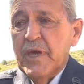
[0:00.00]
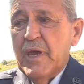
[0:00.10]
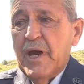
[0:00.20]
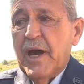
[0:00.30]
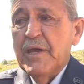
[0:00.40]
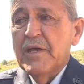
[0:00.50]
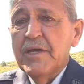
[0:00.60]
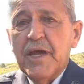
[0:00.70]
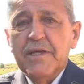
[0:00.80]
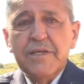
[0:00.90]

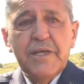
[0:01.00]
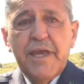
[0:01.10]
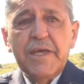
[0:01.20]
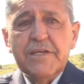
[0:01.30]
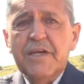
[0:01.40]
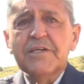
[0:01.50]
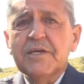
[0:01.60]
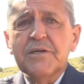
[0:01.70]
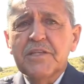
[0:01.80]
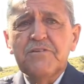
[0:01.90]
I can't tell
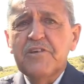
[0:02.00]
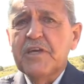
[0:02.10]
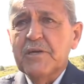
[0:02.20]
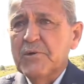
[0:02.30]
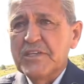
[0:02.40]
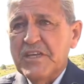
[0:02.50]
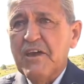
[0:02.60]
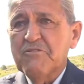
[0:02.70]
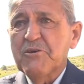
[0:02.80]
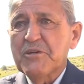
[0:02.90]
you what the feeling was
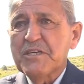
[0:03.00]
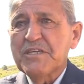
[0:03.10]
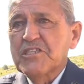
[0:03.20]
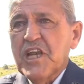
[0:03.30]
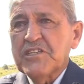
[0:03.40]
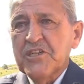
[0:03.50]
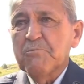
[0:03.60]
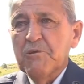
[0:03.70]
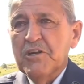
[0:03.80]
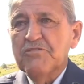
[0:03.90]
afterward. Just like
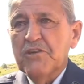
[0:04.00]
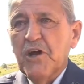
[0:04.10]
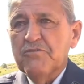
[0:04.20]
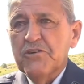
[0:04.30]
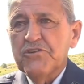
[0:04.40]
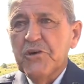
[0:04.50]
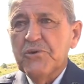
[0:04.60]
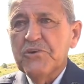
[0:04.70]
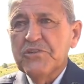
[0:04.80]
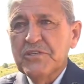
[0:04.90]
something lifted off your
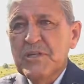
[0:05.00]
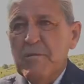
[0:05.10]
shoulders.